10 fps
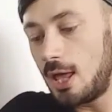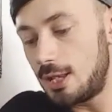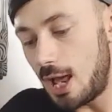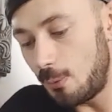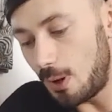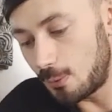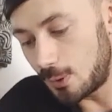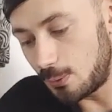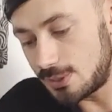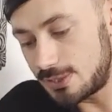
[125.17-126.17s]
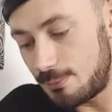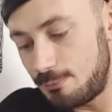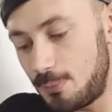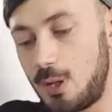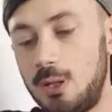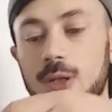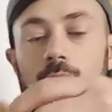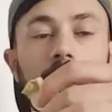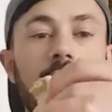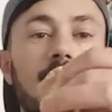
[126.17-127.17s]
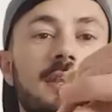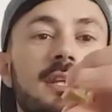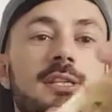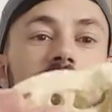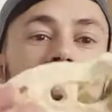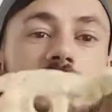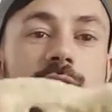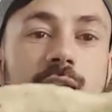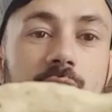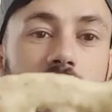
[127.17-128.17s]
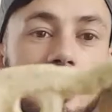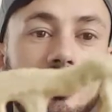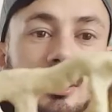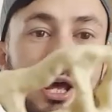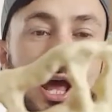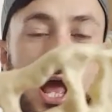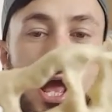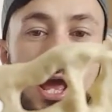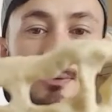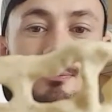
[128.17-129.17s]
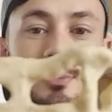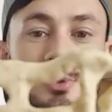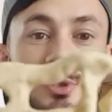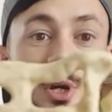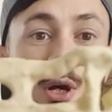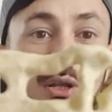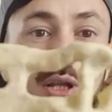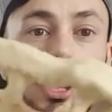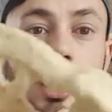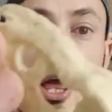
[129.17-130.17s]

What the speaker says: Now I'm going to assemble this detailed skull